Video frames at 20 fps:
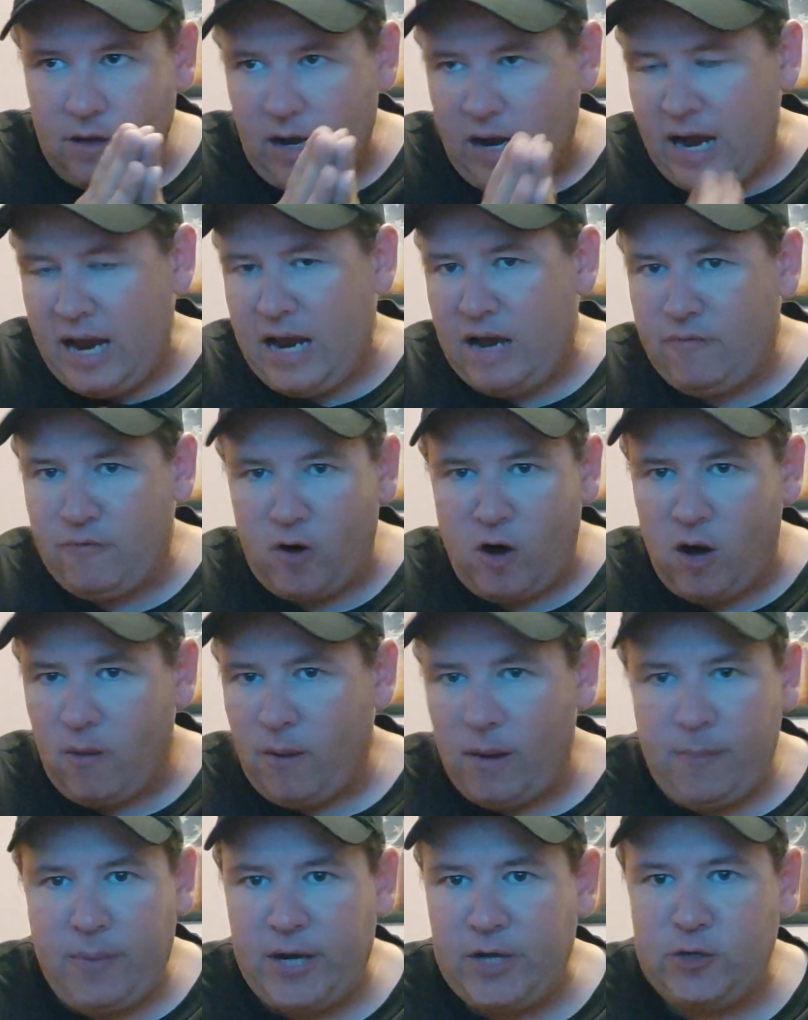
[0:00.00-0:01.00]
I have all
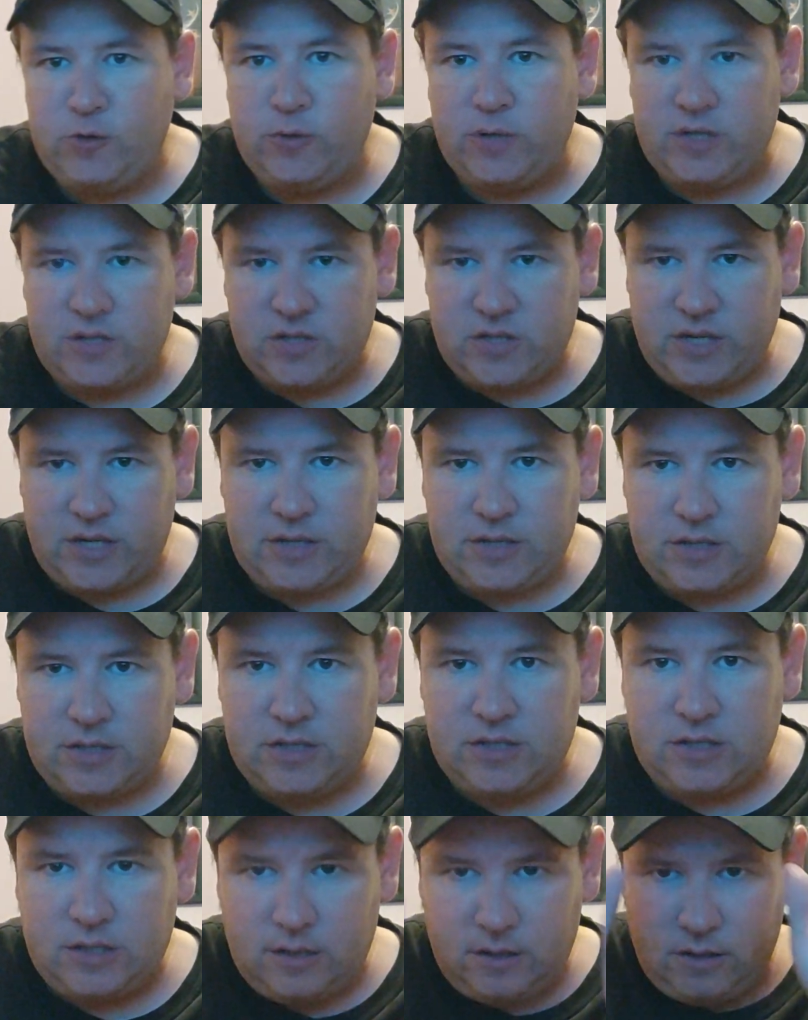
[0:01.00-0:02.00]
my Patriots
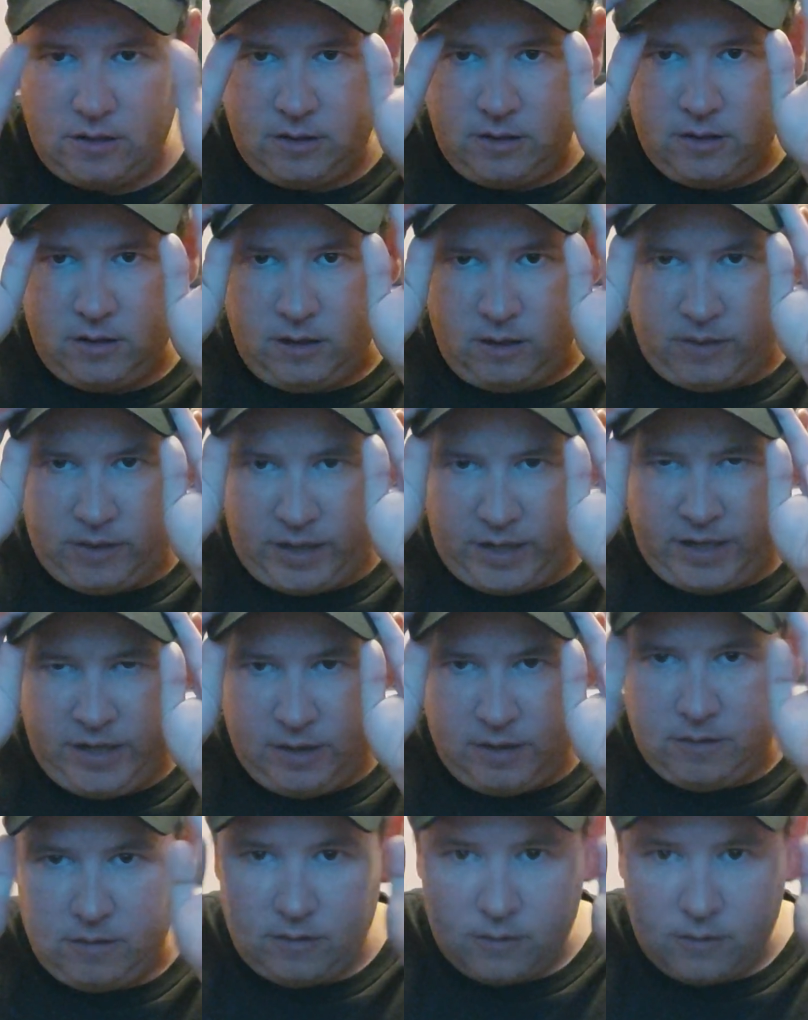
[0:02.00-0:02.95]
6s. Okay?